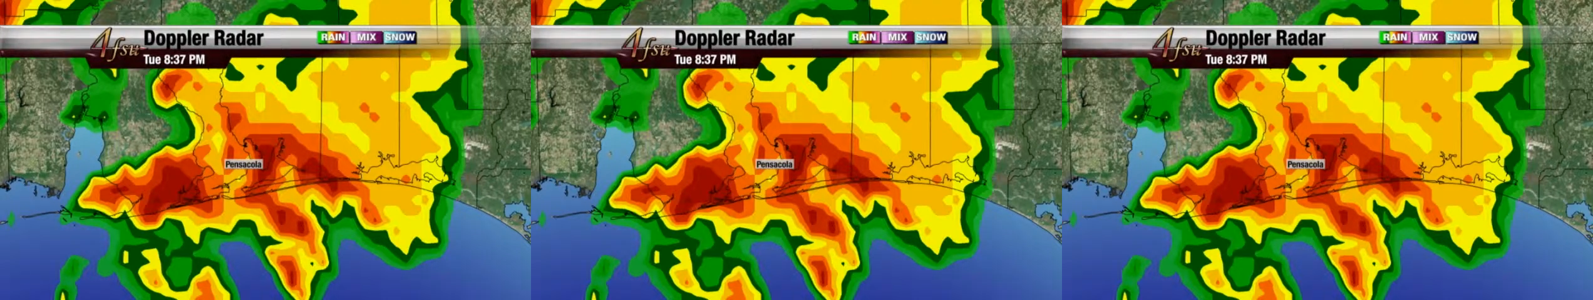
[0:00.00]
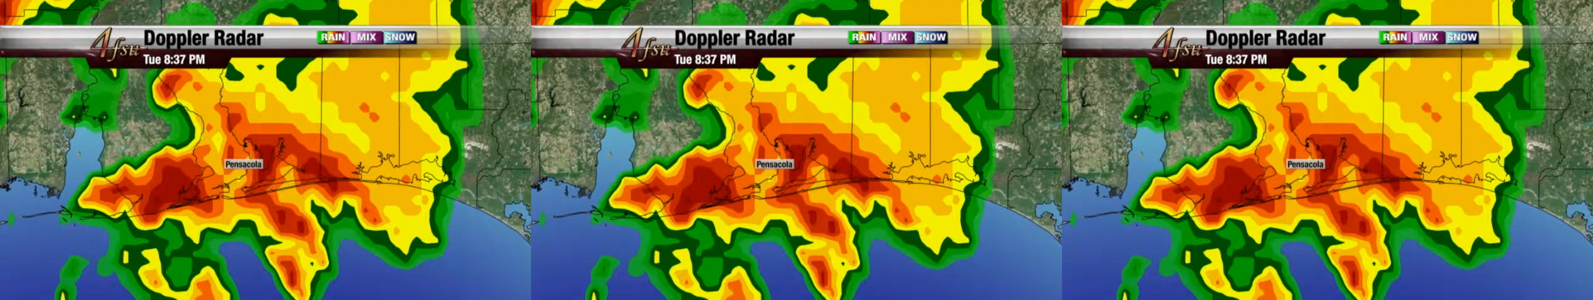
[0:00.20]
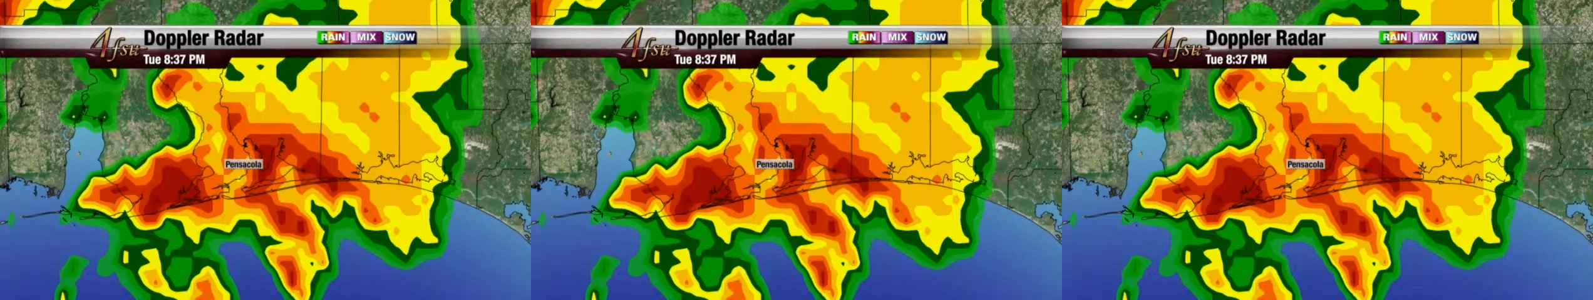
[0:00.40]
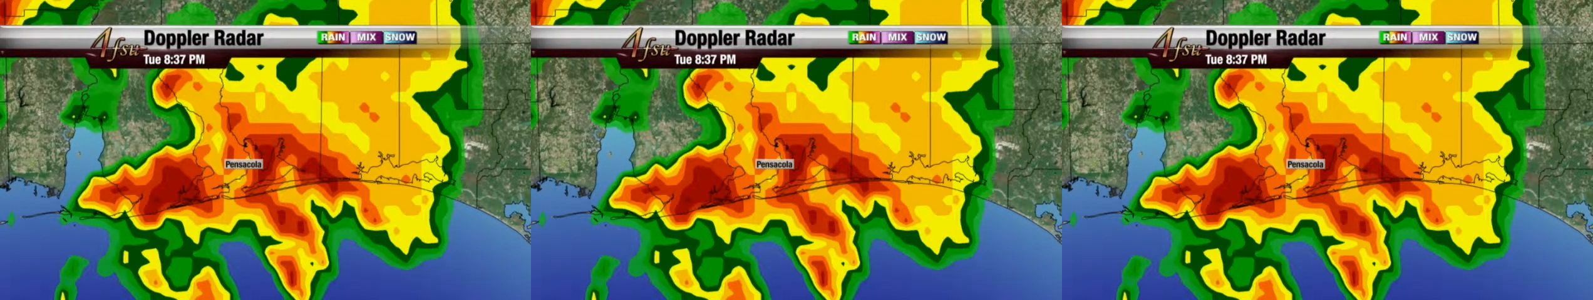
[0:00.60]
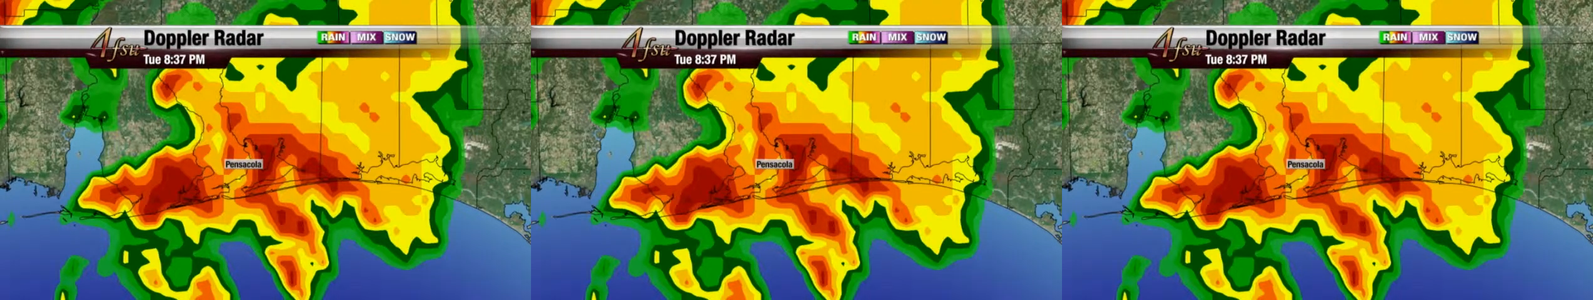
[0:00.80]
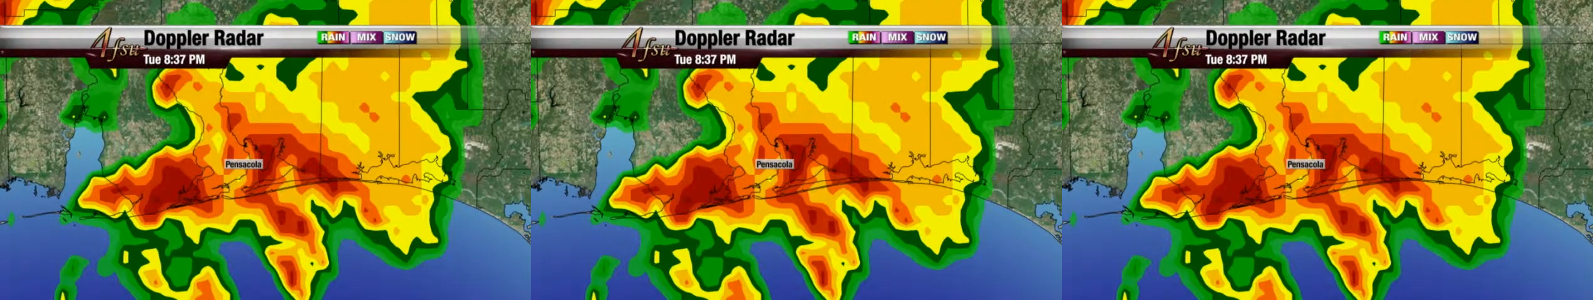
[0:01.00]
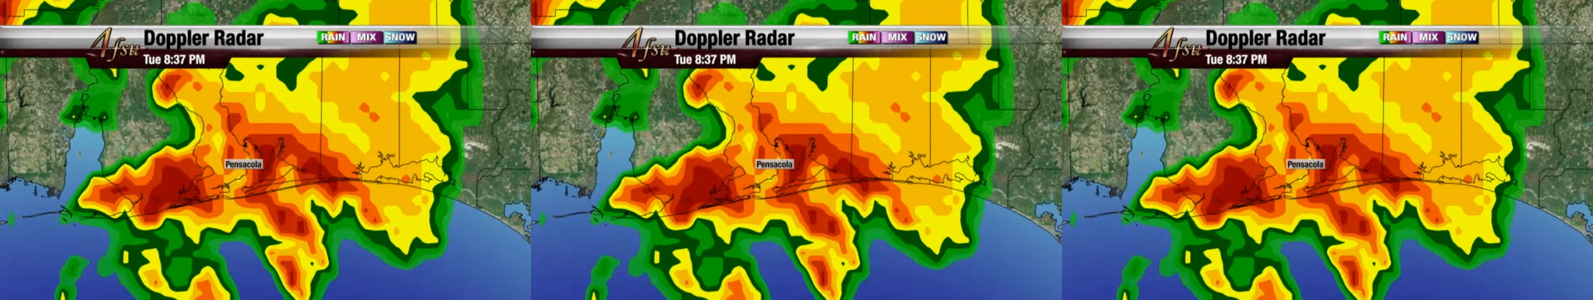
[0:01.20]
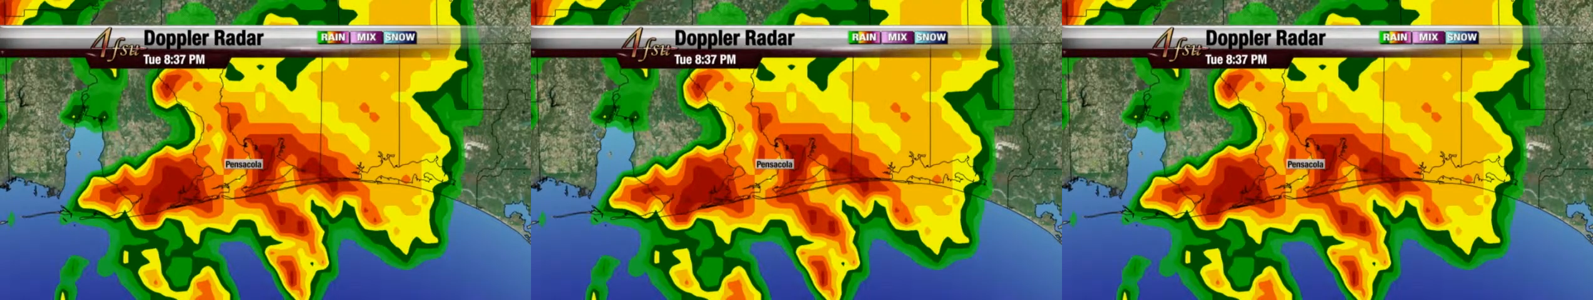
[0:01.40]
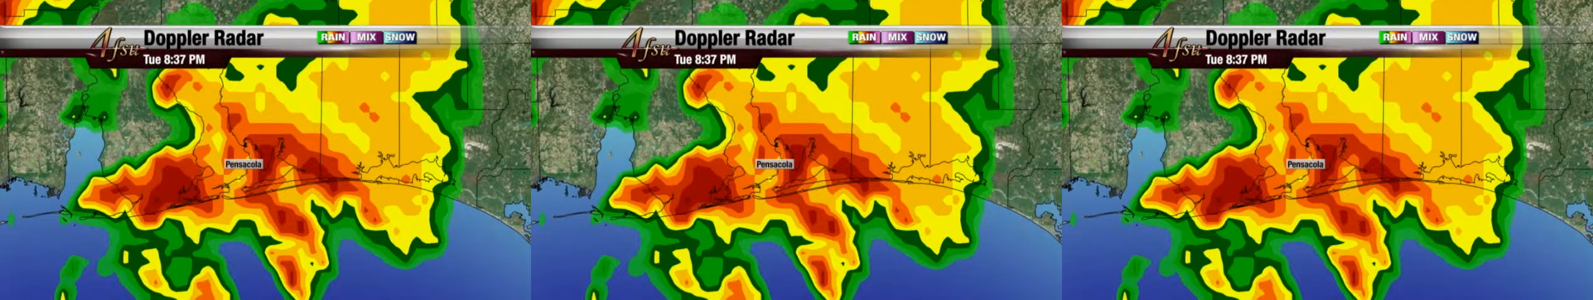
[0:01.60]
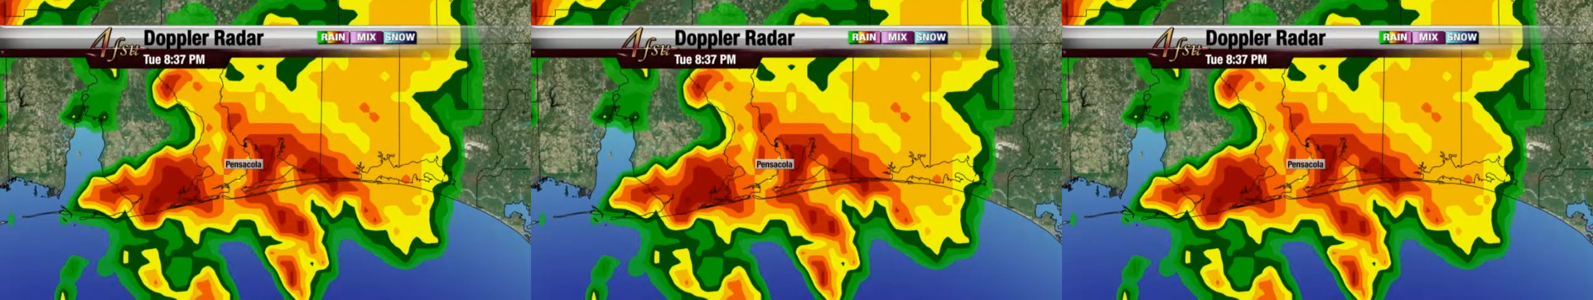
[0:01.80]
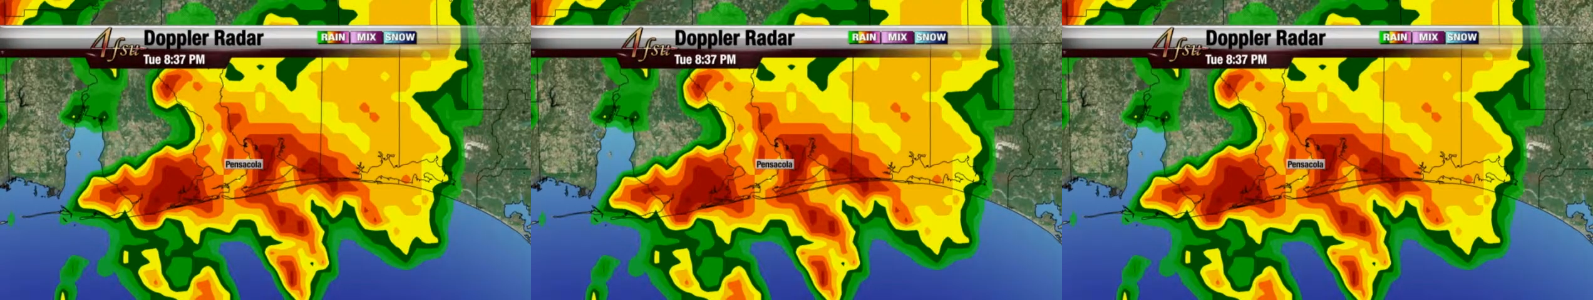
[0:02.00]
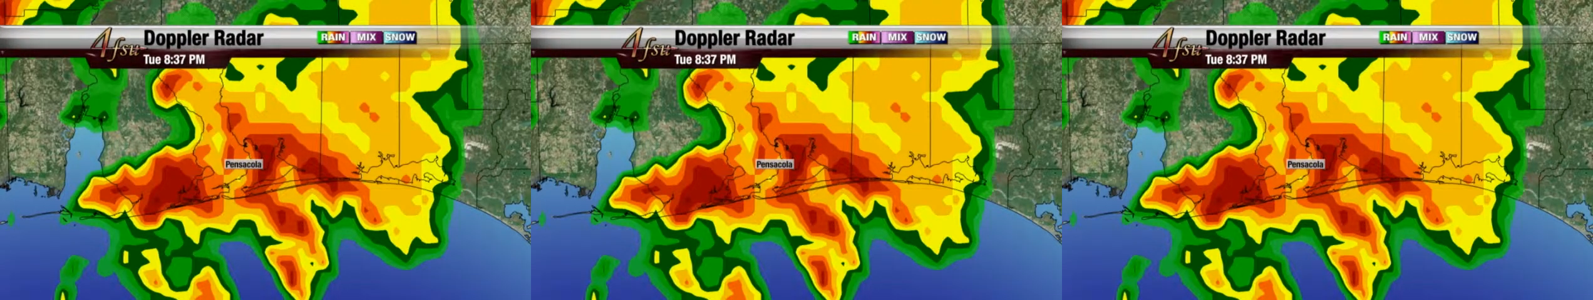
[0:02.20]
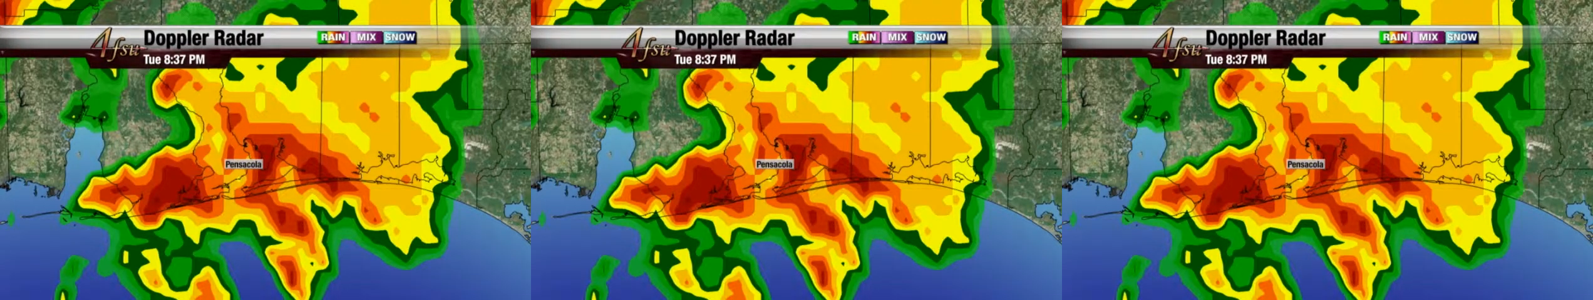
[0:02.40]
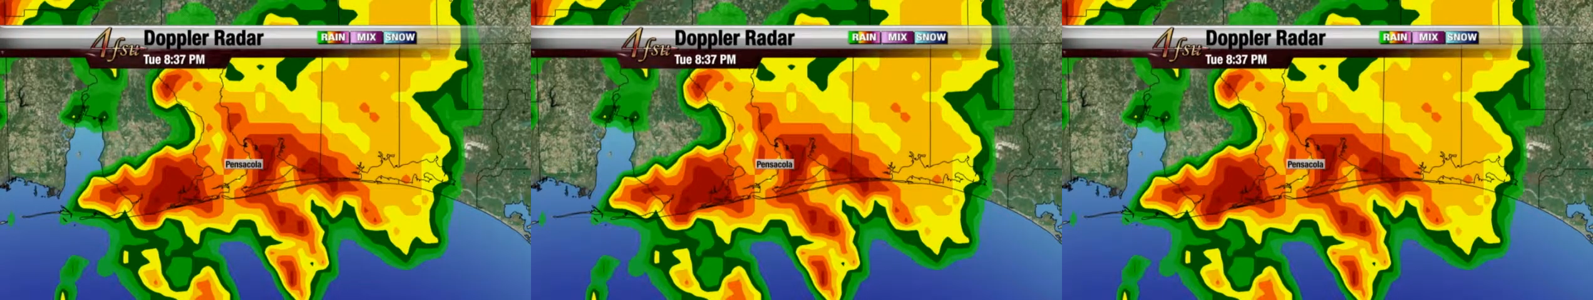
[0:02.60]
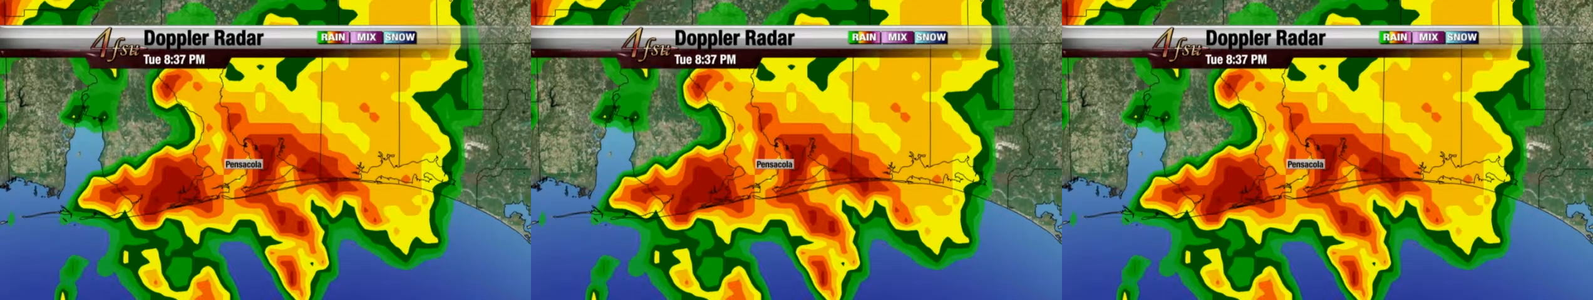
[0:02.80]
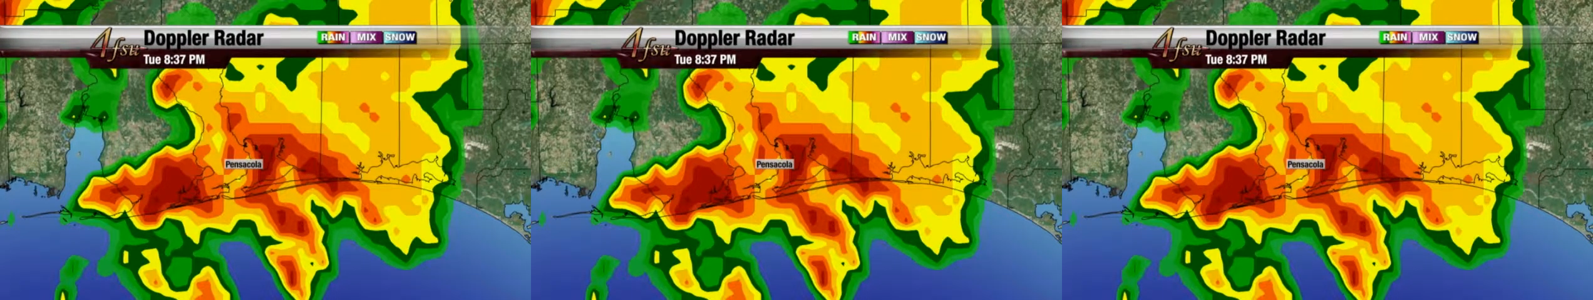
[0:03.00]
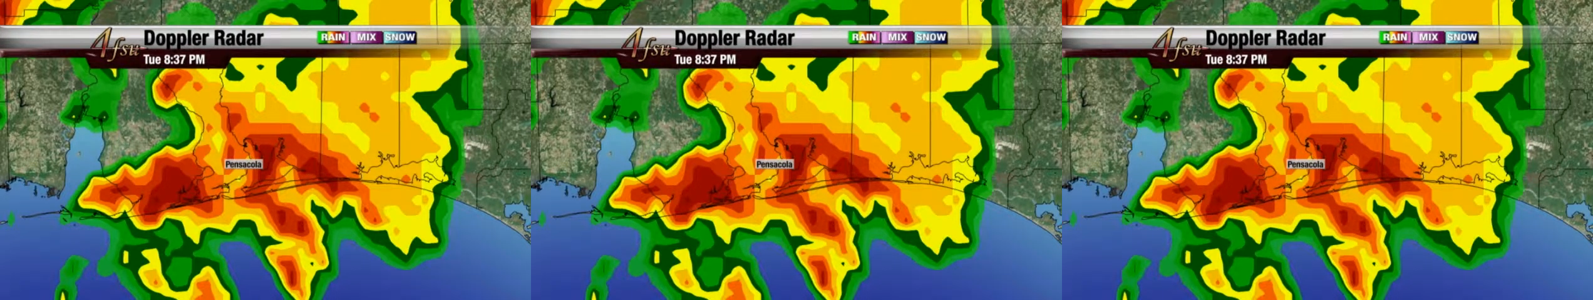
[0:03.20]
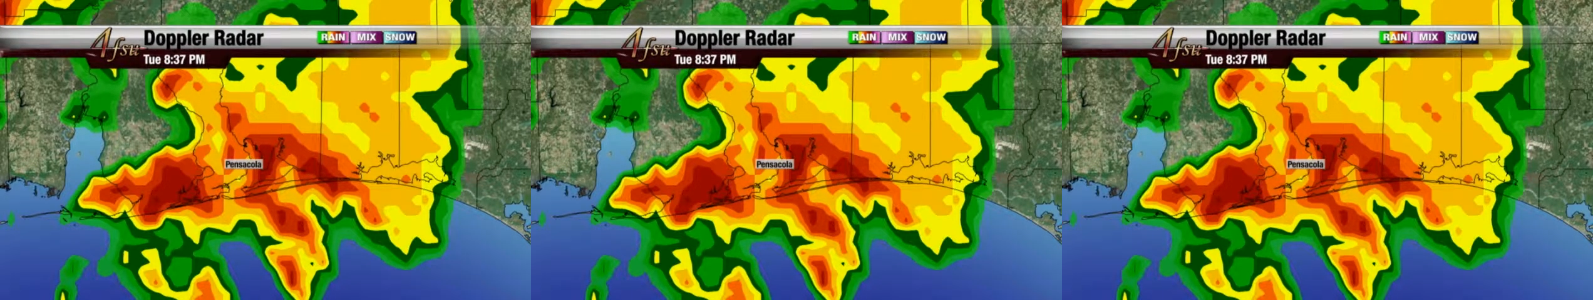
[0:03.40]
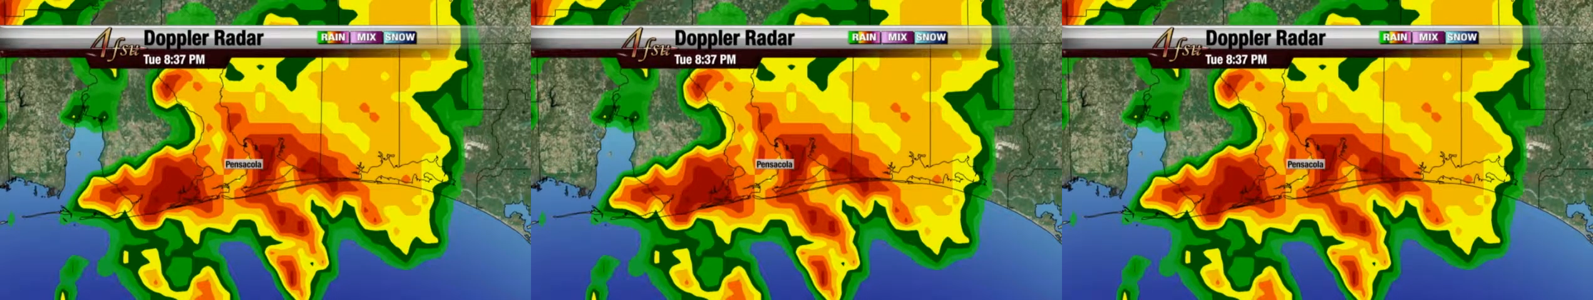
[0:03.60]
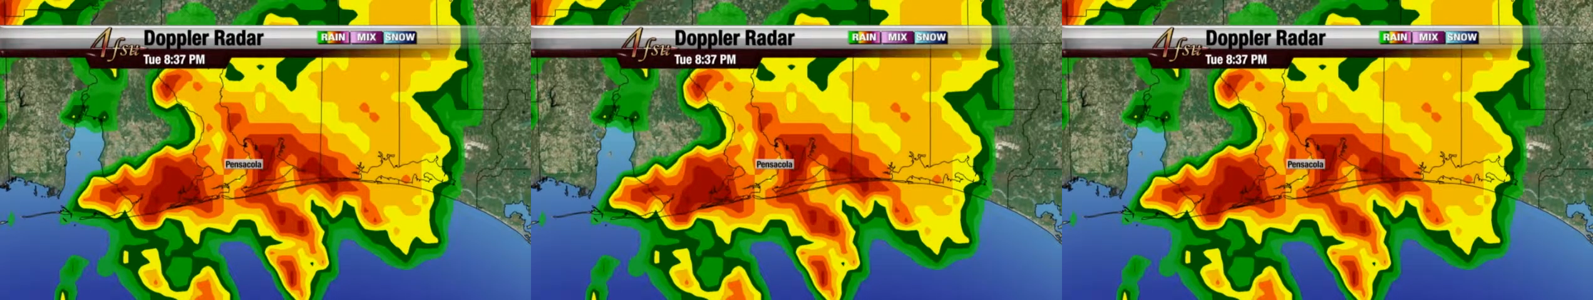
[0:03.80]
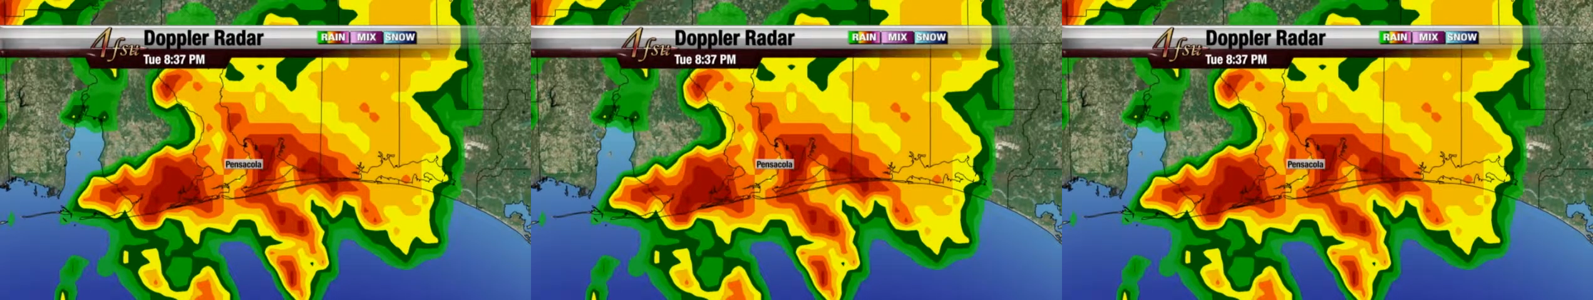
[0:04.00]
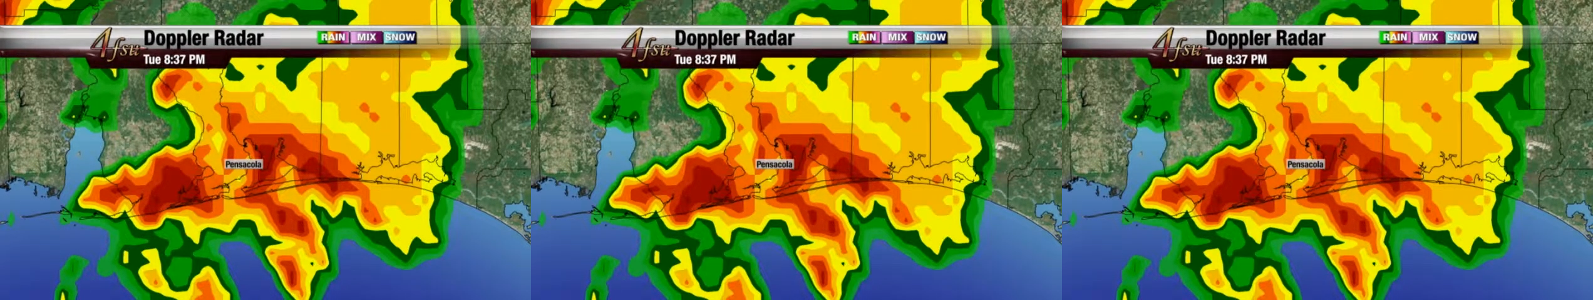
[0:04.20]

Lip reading: (no speaker visible)